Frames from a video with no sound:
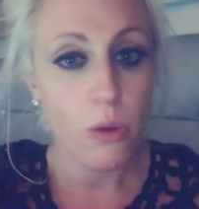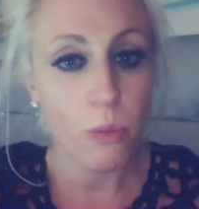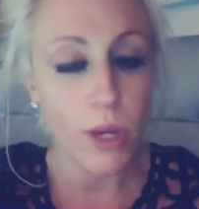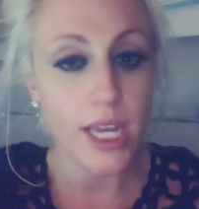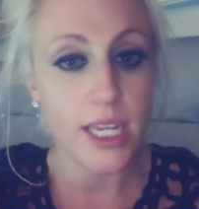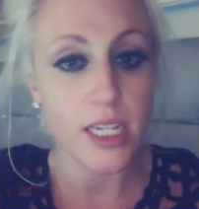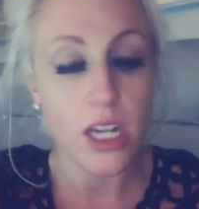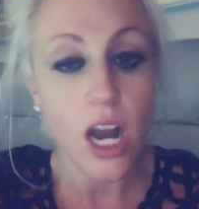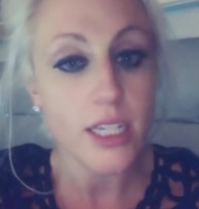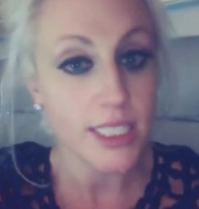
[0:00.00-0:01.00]
when
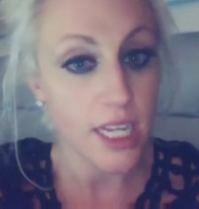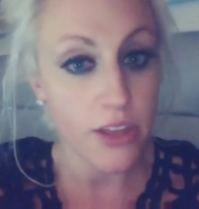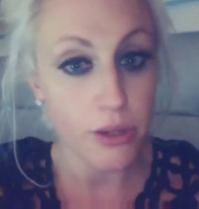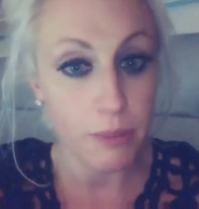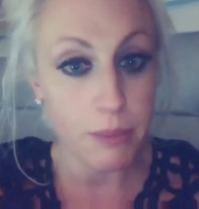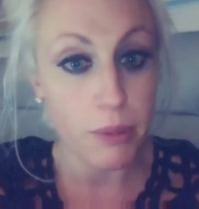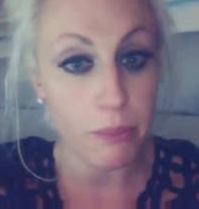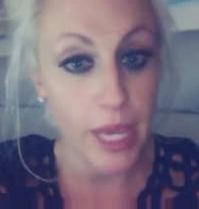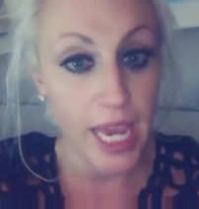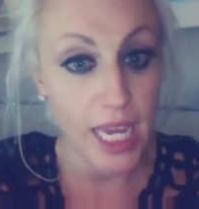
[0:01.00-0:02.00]
causing other people
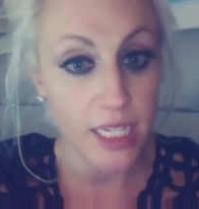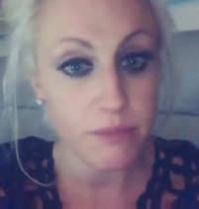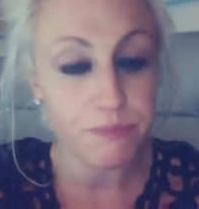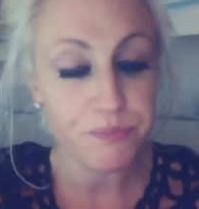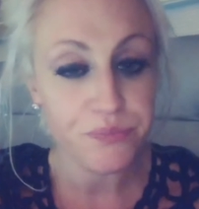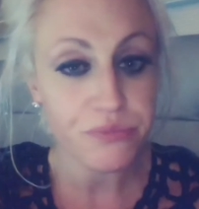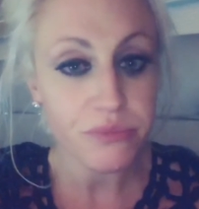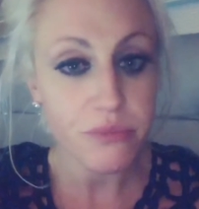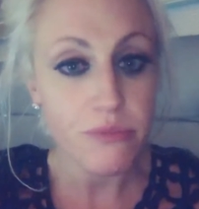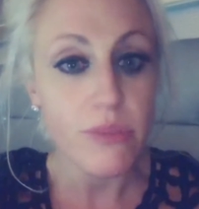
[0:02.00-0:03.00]
pain.
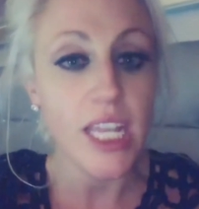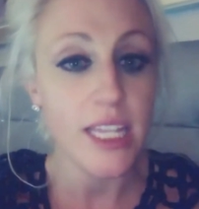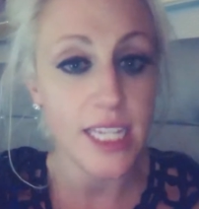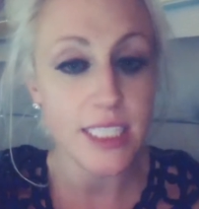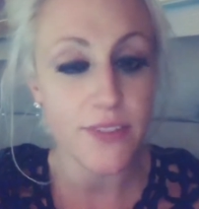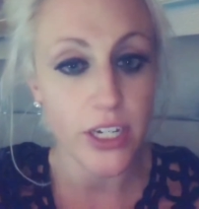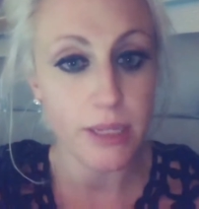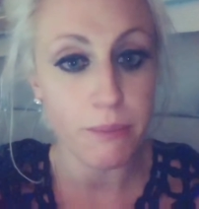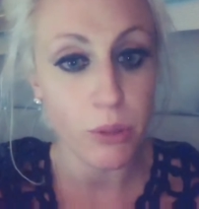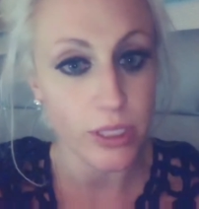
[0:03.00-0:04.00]
And that's very
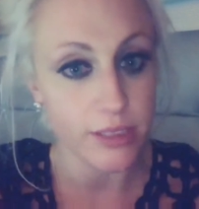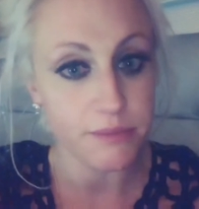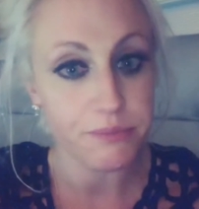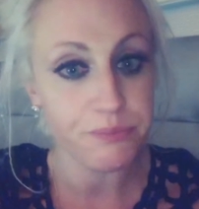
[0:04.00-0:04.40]
important.